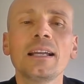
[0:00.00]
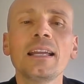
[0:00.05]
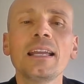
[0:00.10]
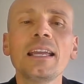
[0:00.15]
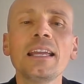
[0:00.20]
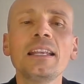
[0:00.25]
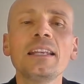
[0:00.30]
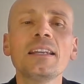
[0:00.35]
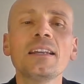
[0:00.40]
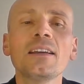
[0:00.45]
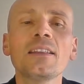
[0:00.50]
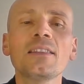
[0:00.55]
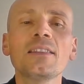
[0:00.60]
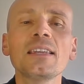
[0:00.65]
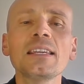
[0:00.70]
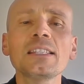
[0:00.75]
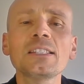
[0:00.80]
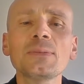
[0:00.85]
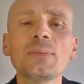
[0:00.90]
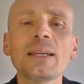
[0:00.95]
In
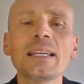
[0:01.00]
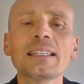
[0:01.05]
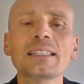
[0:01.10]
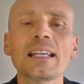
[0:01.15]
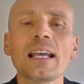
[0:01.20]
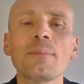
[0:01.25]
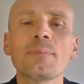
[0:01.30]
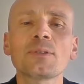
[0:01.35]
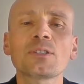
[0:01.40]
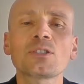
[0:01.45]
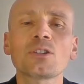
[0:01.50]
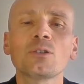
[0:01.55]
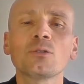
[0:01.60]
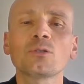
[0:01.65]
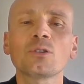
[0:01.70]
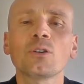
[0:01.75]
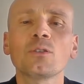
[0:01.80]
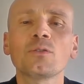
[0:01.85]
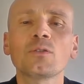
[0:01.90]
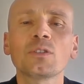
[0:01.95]
this week's
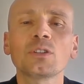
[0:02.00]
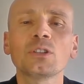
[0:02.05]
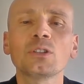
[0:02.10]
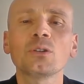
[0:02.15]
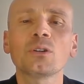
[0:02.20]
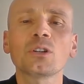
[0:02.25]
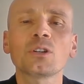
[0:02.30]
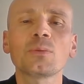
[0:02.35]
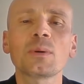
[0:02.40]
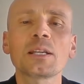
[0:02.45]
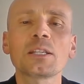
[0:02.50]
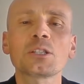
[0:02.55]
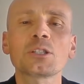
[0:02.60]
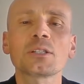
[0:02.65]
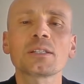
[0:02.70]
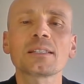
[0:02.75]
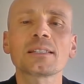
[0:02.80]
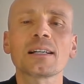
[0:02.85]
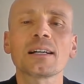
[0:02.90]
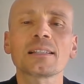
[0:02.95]
episode of Your
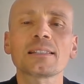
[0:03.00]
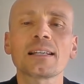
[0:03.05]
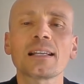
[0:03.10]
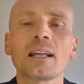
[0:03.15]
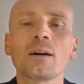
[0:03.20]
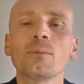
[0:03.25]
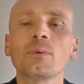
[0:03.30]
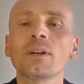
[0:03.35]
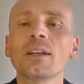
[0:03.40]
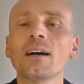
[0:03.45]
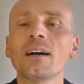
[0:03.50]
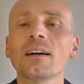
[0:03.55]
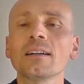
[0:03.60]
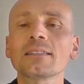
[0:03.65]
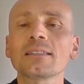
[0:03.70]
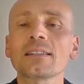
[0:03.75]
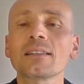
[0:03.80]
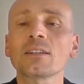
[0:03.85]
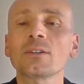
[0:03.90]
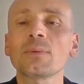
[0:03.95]
Questions Answered, I want to
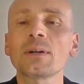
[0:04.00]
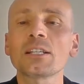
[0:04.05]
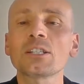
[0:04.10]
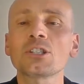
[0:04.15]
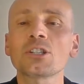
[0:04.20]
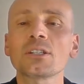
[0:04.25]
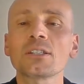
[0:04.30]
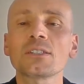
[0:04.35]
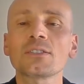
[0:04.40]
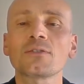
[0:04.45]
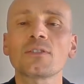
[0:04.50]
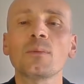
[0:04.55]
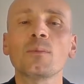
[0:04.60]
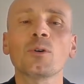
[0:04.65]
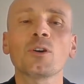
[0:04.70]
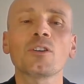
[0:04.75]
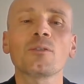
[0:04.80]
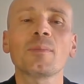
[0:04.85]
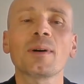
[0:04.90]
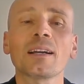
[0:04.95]
answer the questions from
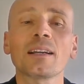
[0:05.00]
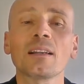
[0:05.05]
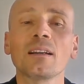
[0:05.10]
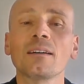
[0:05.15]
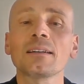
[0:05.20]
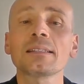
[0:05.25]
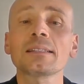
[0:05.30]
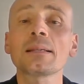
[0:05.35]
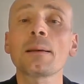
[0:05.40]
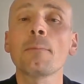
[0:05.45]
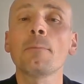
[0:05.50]
one of my clients,